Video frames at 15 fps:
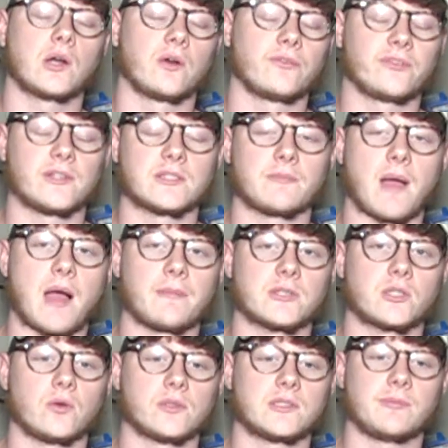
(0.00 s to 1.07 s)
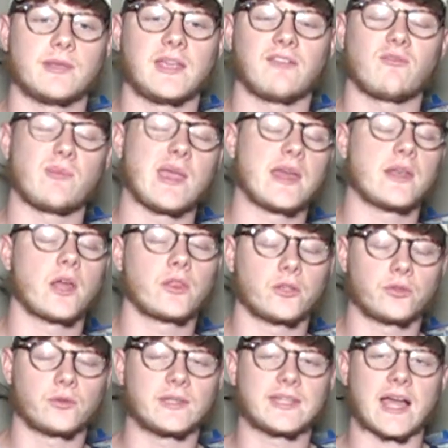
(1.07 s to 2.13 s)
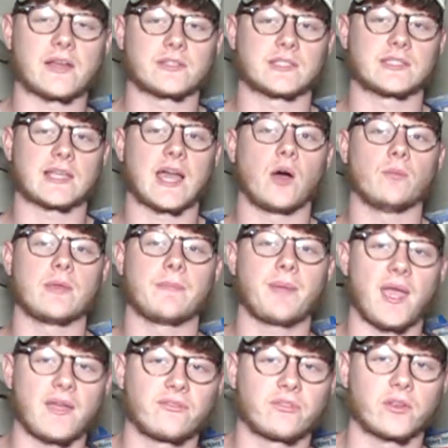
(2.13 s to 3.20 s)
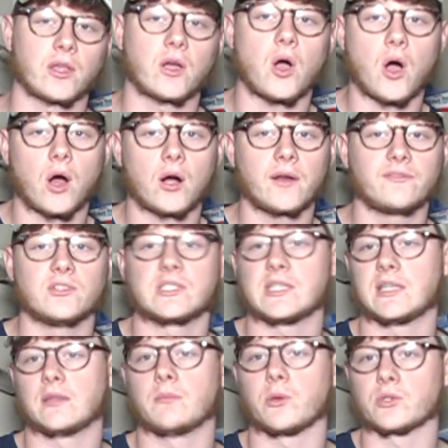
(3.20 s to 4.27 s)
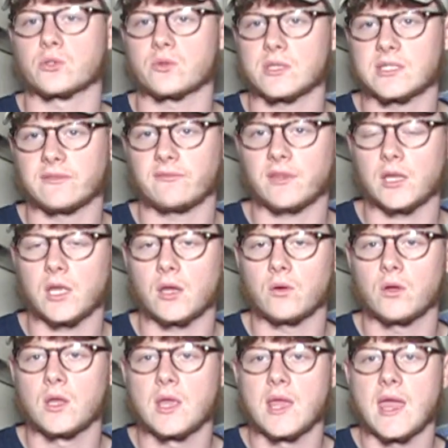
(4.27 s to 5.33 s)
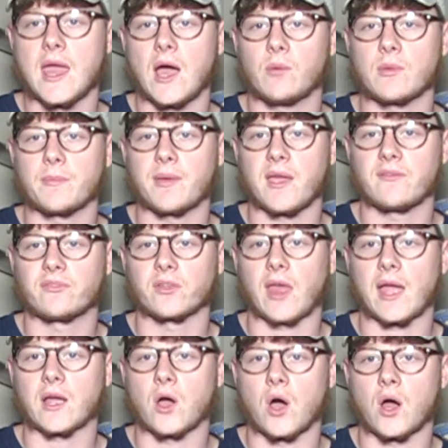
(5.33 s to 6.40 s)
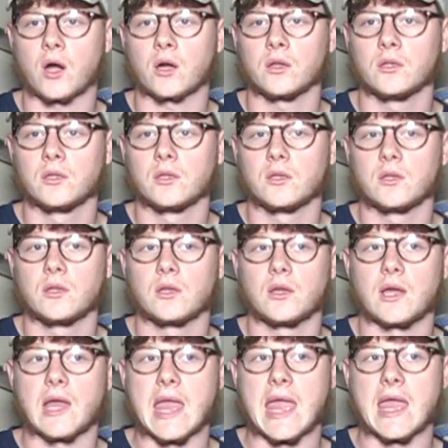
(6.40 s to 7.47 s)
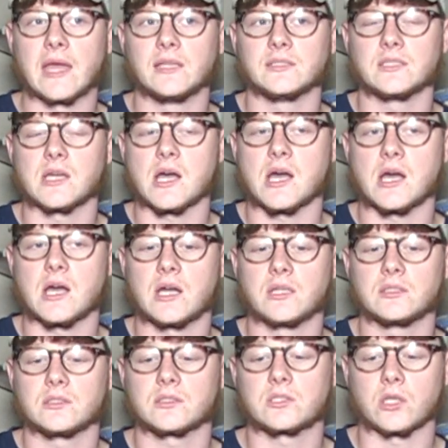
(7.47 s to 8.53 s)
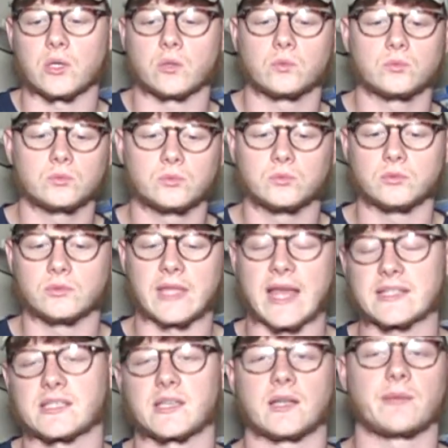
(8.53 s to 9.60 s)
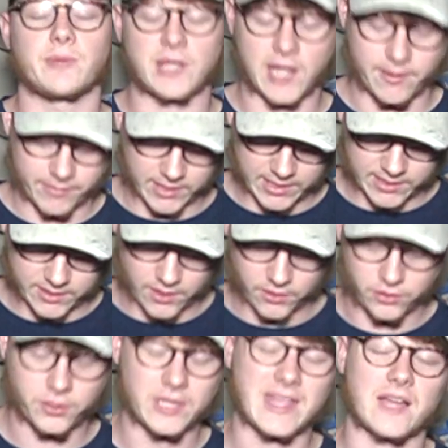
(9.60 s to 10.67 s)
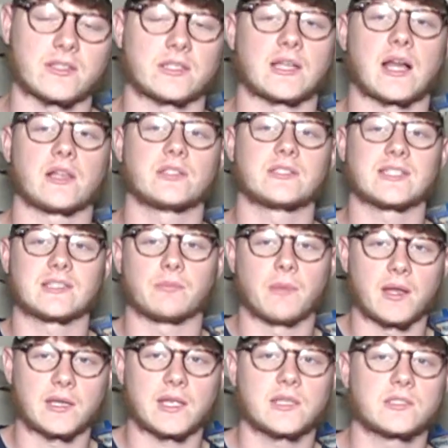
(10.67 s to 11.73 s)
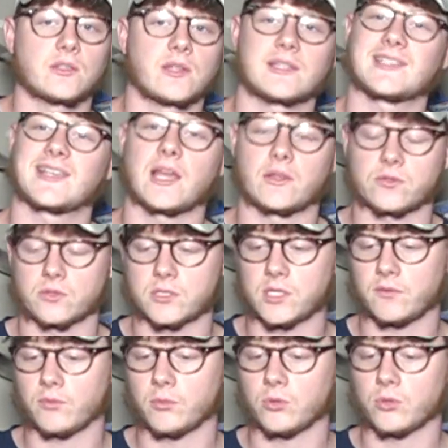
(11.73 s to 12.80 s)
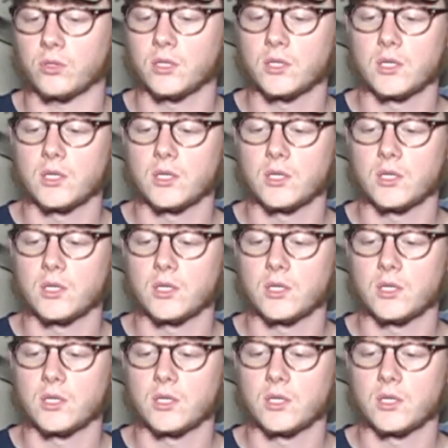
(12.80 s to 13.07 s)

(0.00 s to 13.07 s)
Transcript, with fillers: girlfriend's mom is going to be giving me another 3000 to help me pay for the car. If you've seen the most recent video, help me pay for that car. And uh, so that's going to be coming in another $3,000 this Monday, so that's accounts receivable.